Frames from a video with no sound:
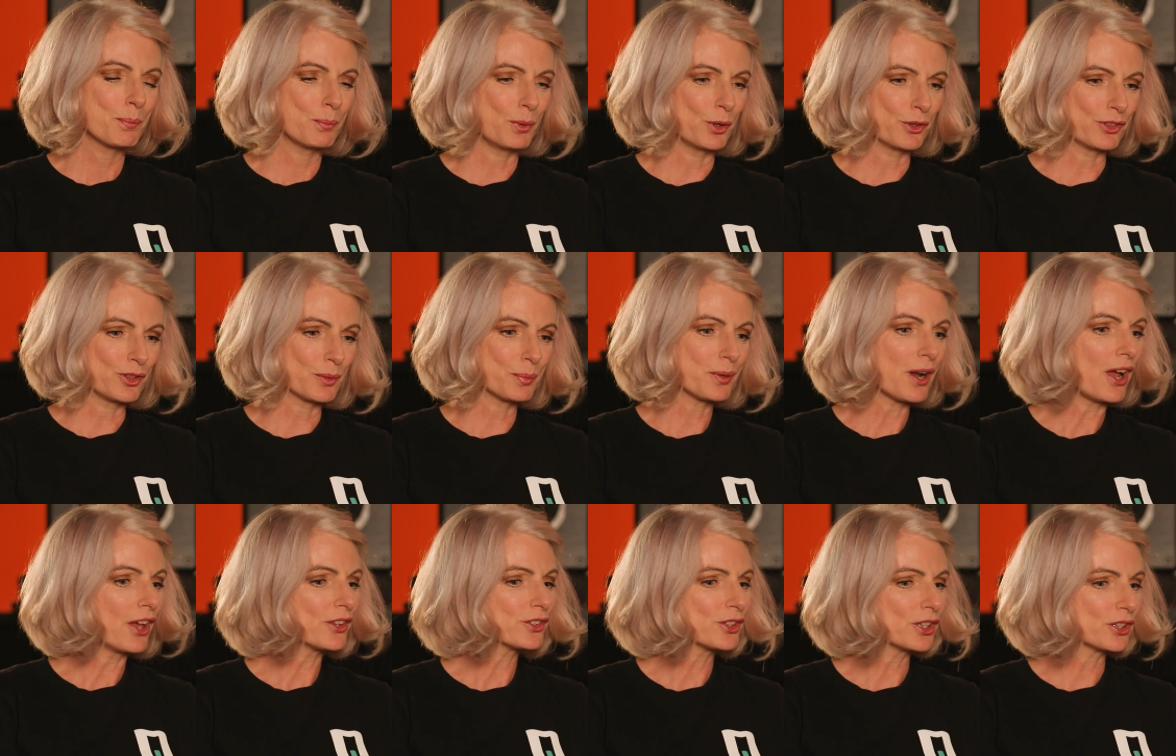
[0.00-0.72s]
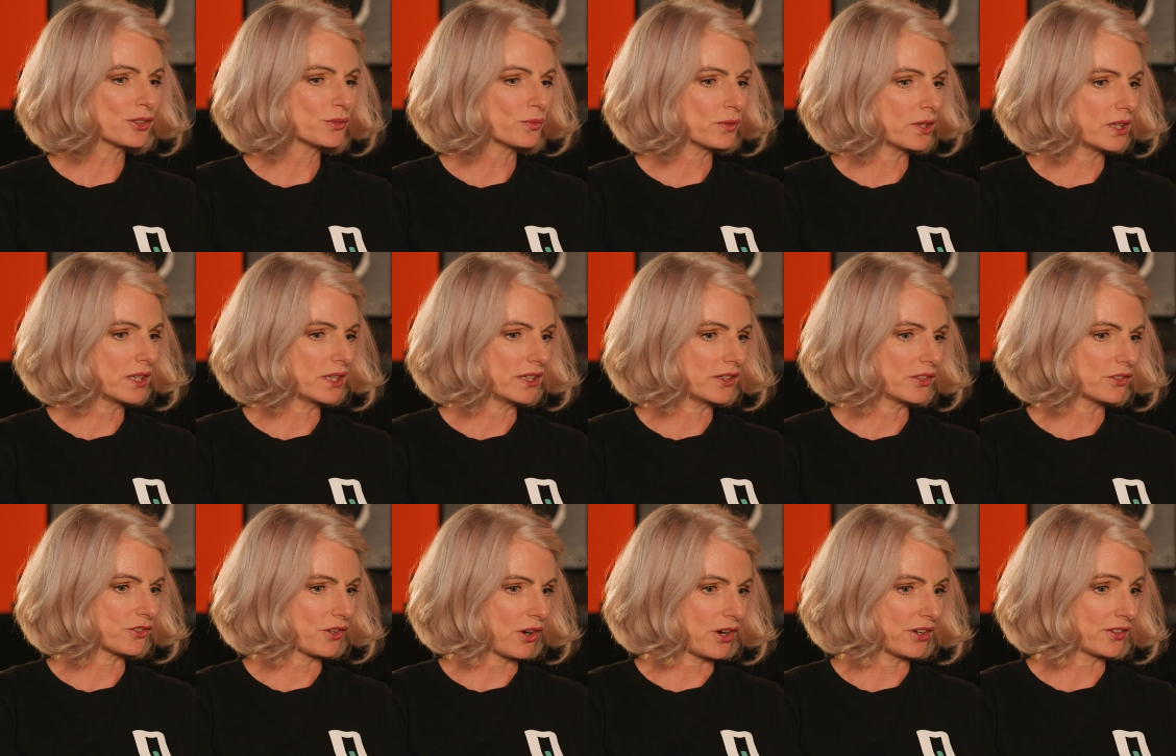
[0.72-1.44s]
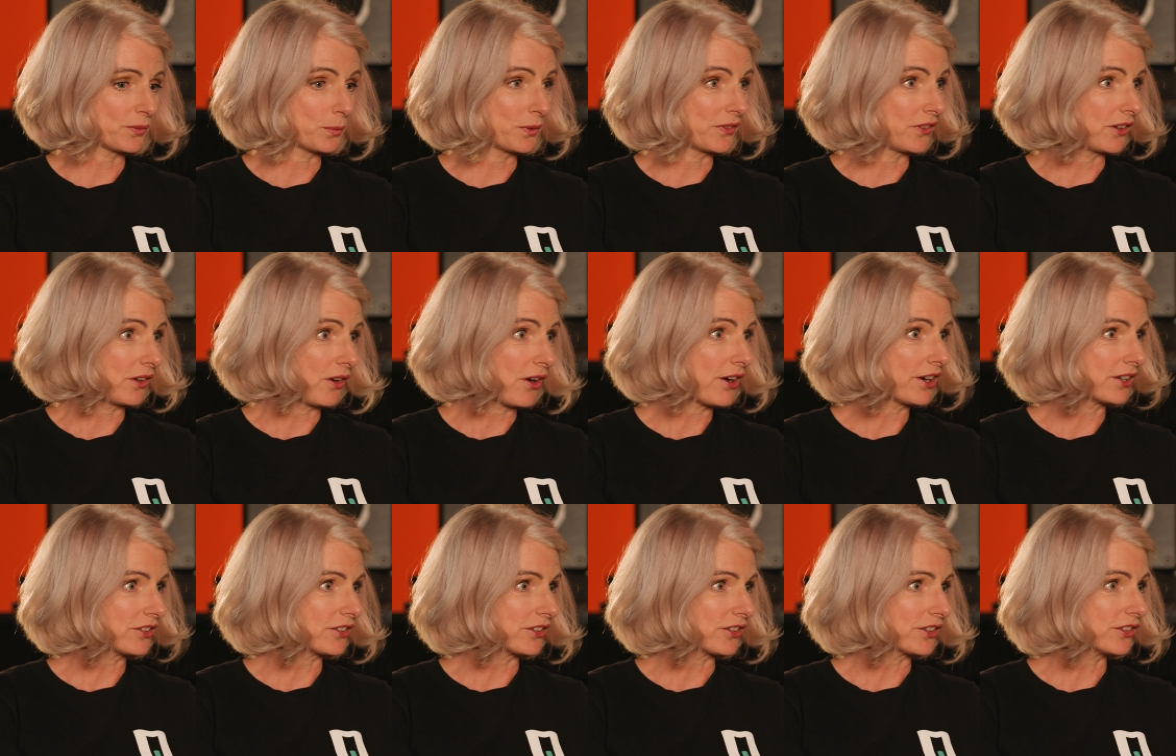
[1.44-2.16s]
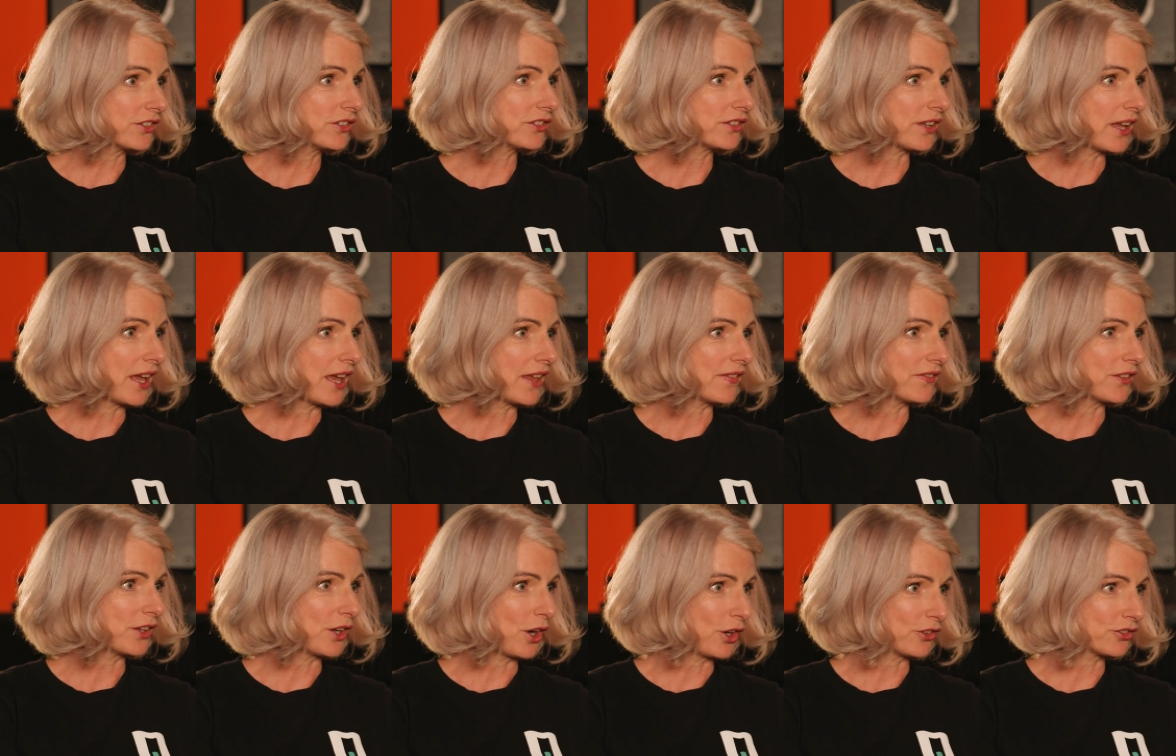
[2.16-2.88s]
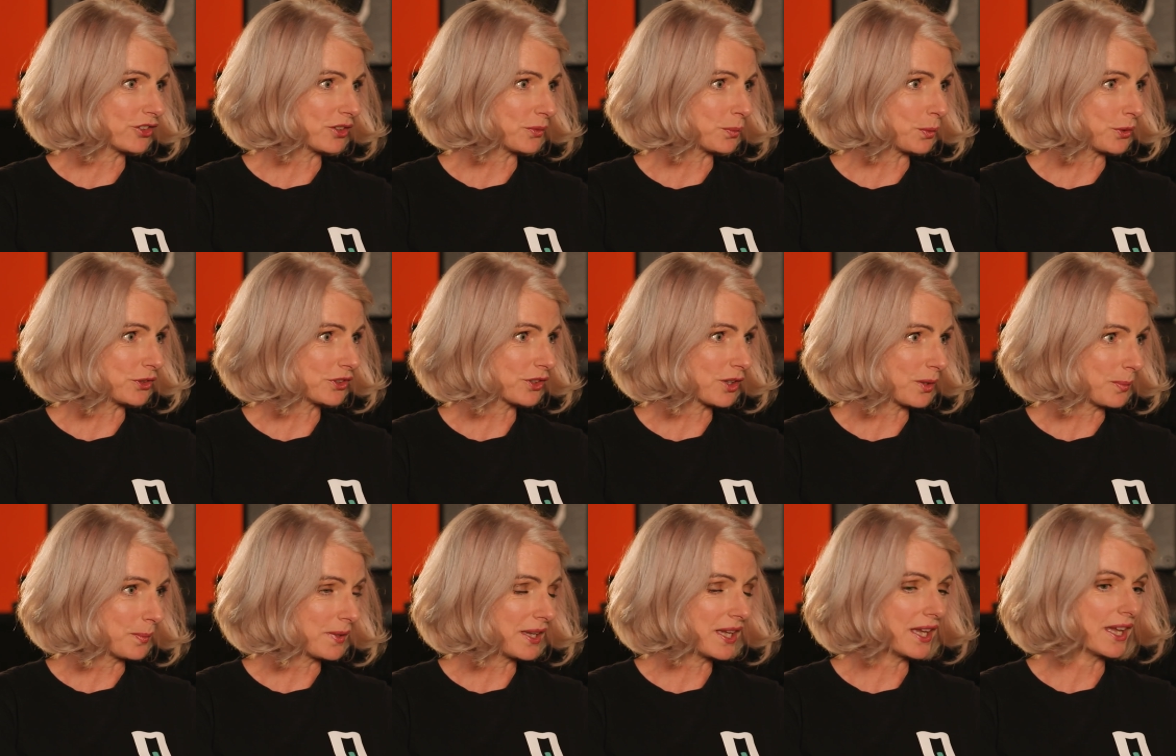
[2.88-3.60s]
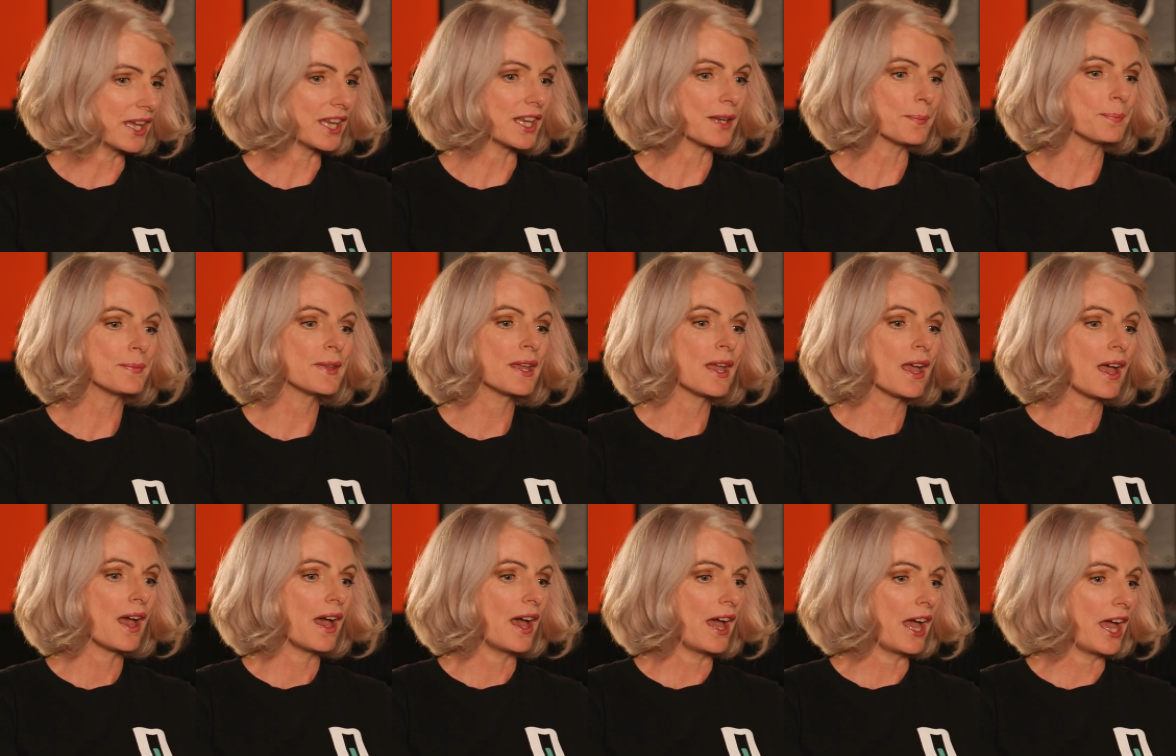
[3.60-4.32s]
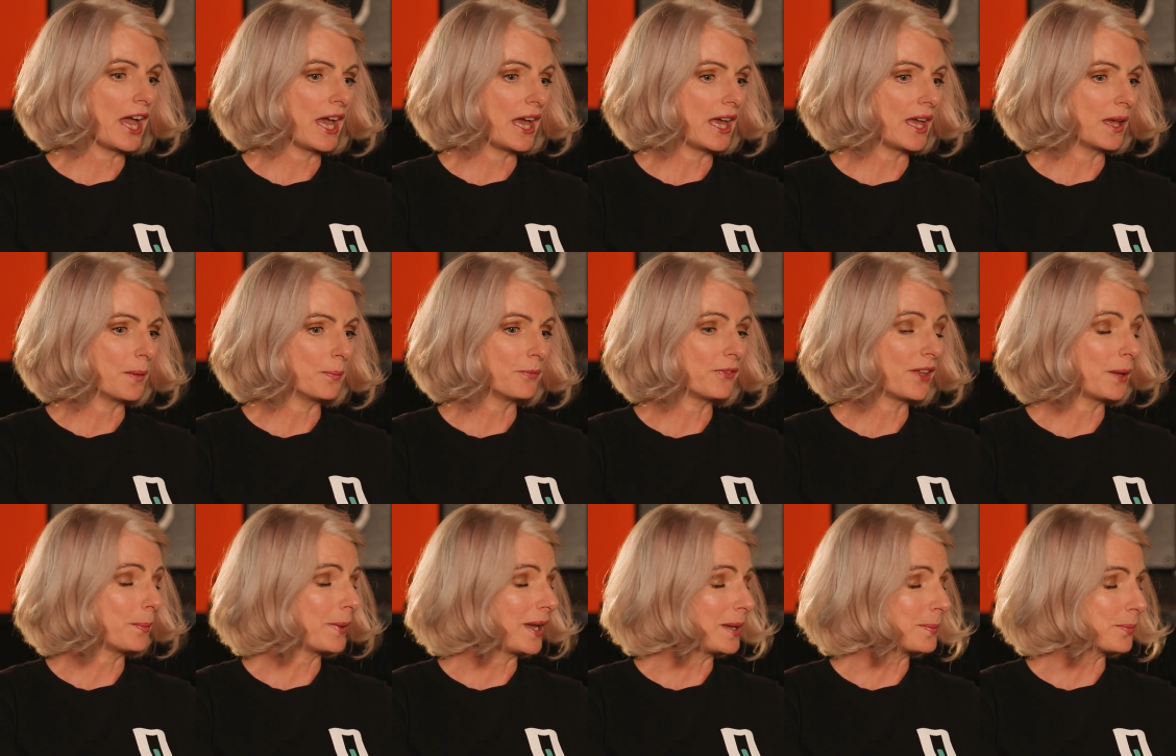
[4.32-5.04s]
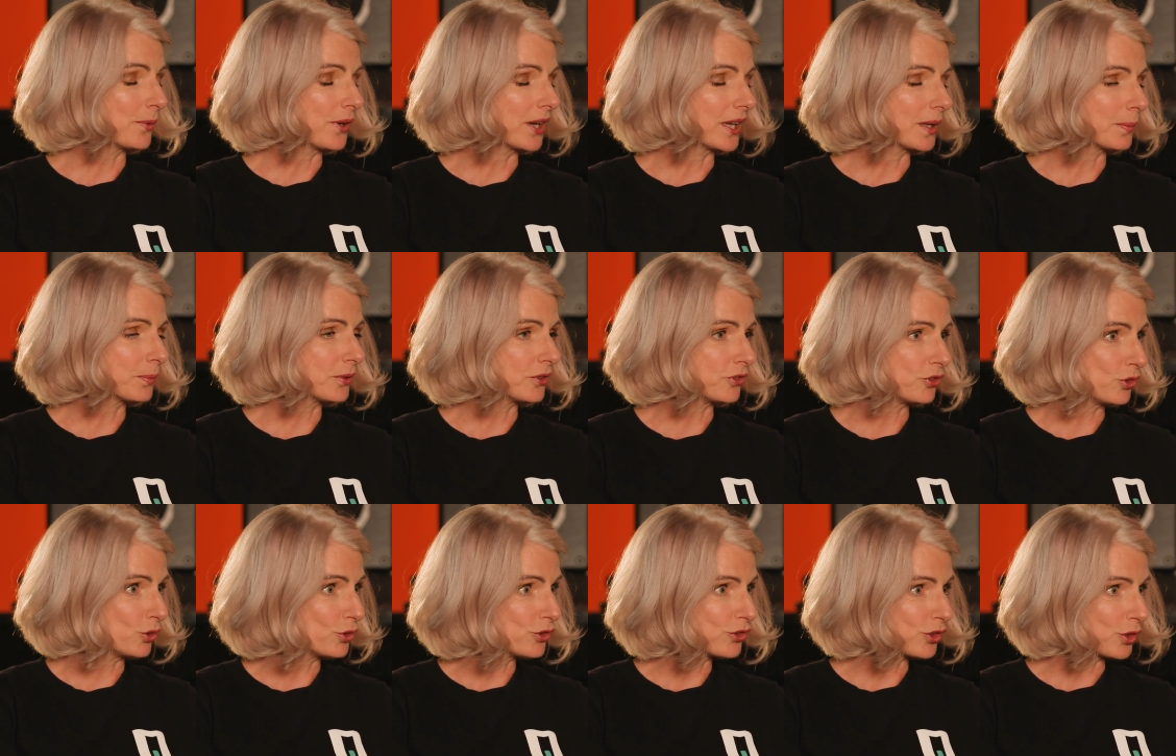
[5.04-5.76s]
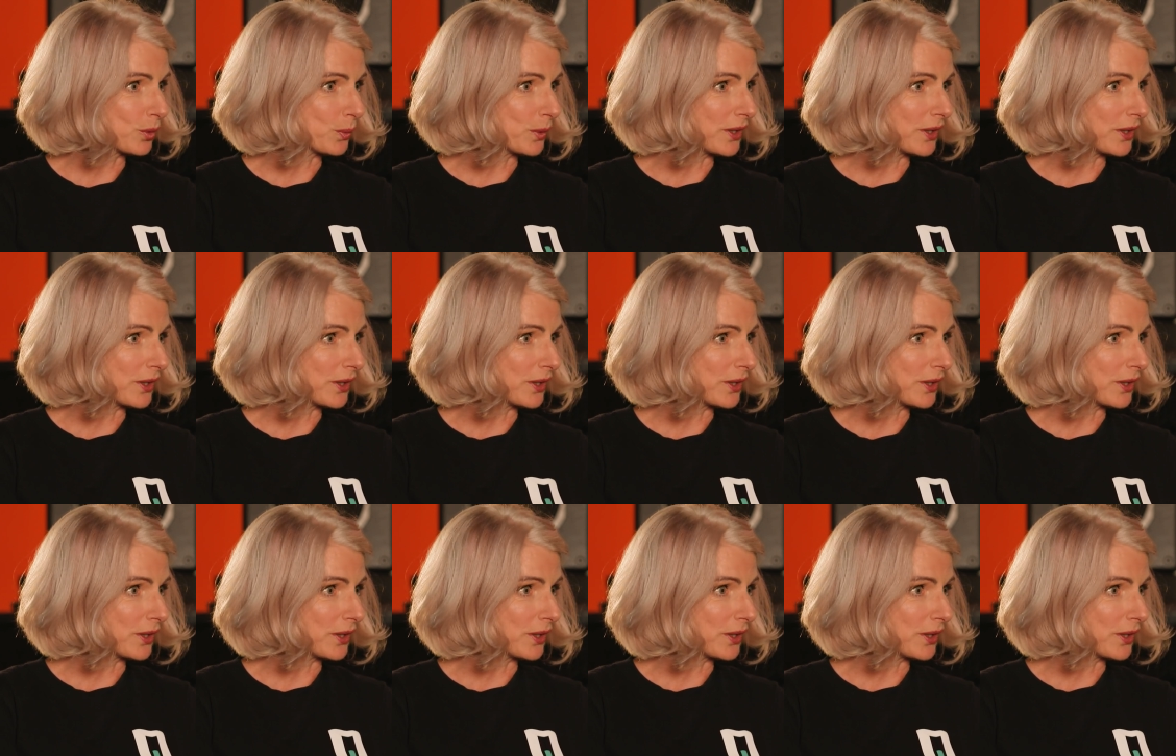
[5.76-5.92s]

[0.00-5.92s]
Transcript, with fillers: But the process really starts with the artist, and the artist would come in, and they may bring a producer